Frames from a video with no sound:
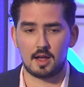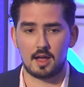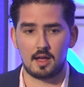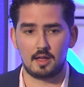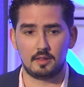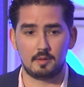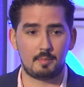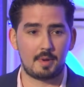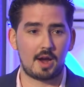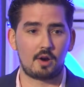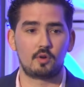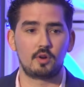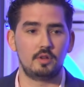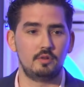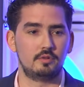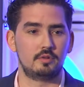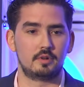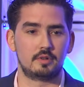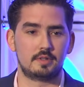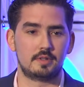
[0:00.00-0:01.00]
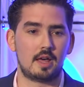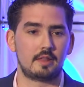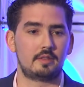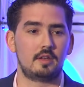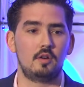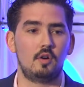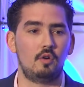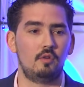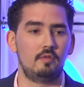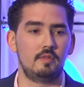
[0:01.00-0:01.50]
And the power user is not
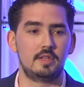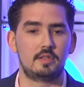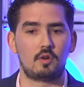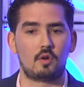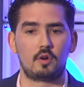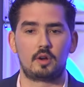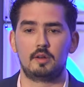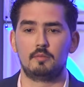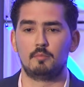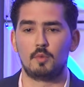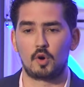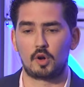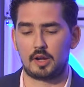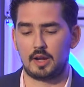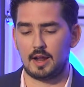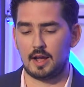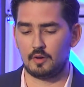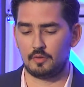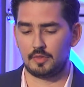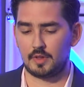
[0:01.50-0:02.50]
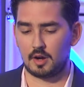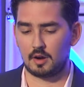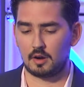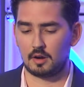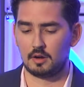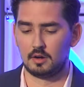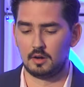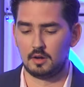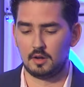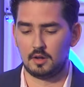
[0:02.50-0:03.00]
the only target market out
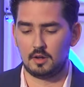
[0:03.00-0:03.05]
there.